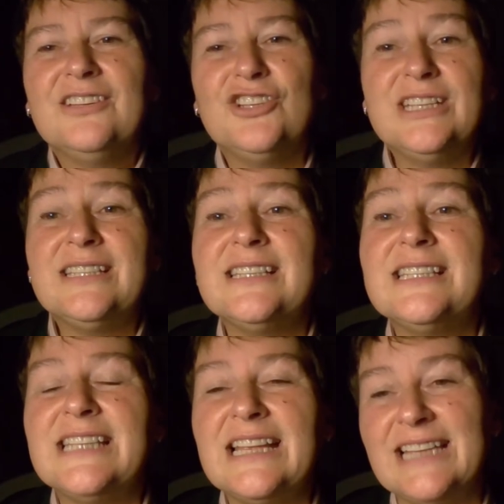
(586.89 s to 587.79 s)
Jesus
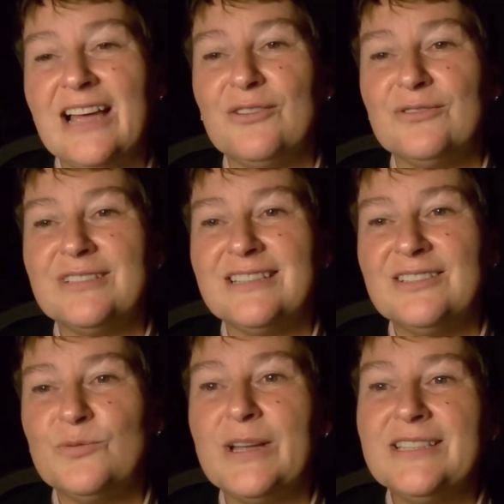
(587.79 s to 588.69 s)
set out
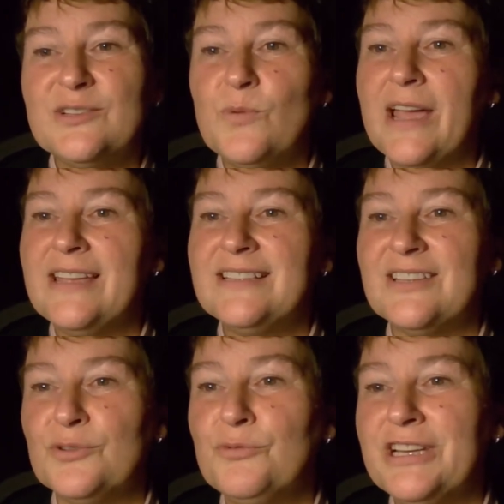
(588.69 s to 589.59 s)
and went away
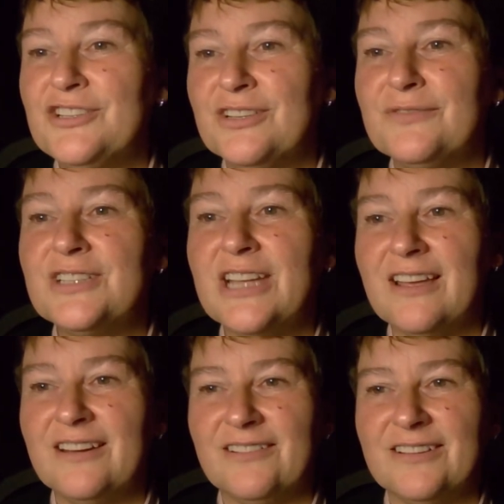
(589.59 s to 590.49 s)
to the region of
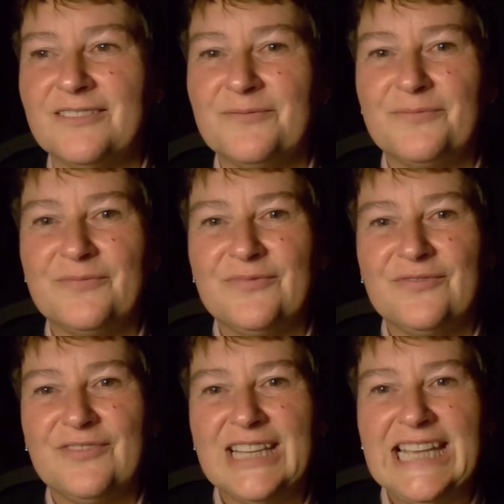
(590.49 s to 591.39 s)
Tyre.
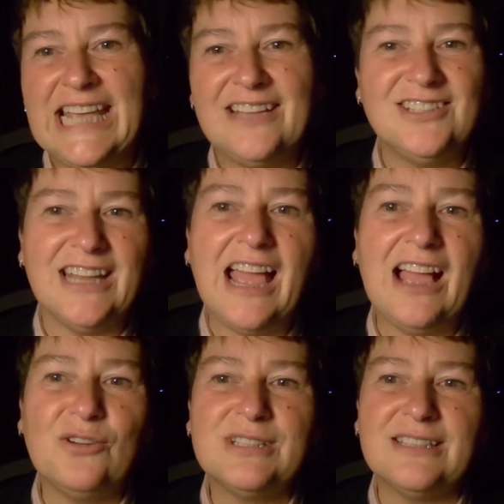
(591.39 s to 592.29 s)
He entered a
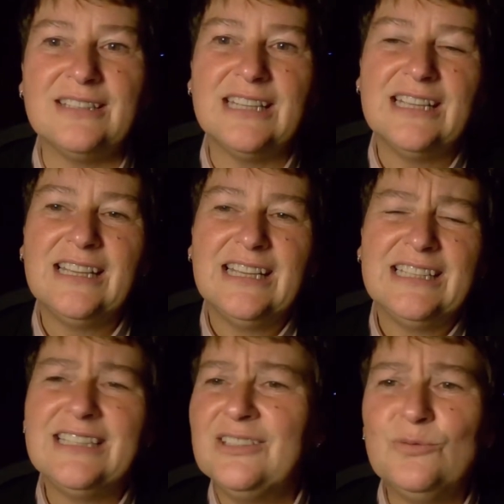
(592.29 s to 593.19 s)
house and
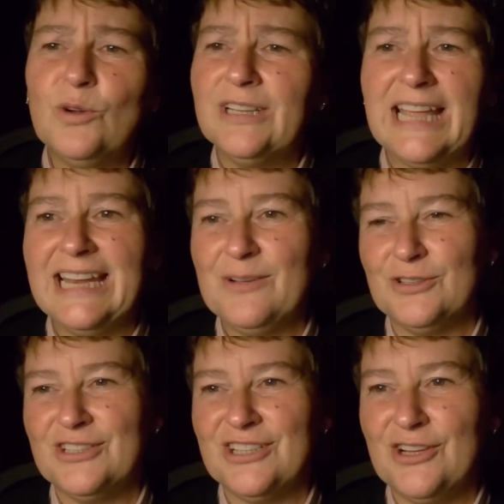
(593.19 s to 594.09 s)
didn't want
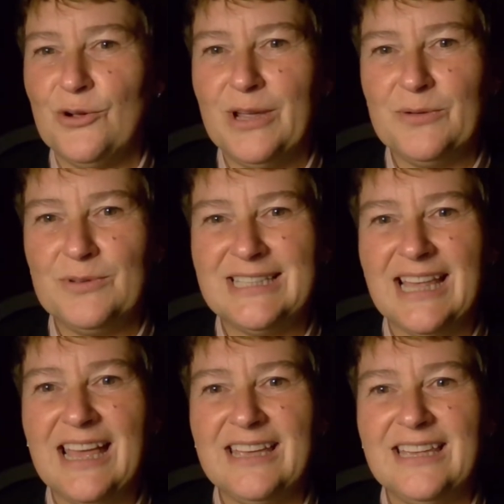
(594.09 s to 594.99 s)
anyone to know he was
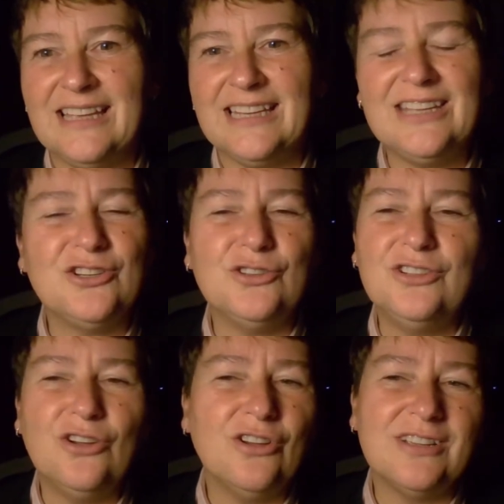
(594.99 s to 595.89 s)
there, yet he could
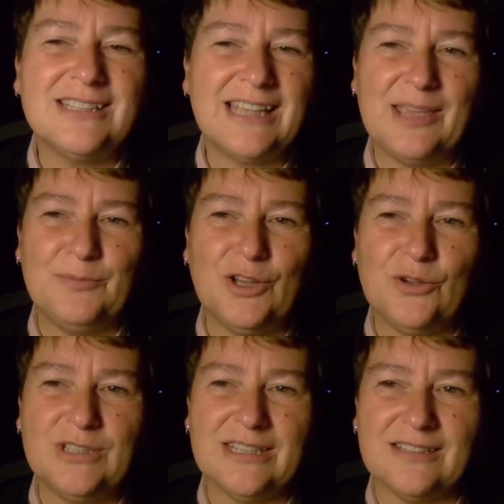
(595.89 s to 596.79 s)
not escape
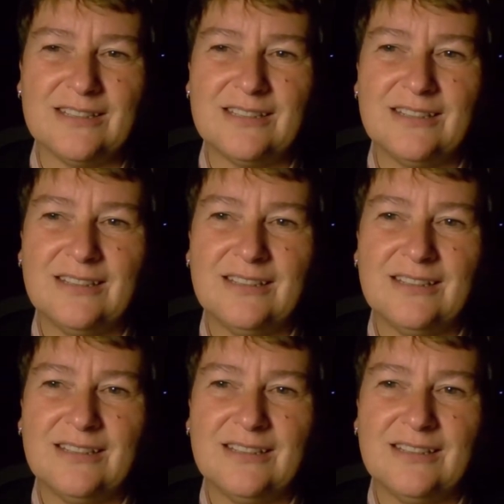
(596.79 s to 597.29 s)
notice.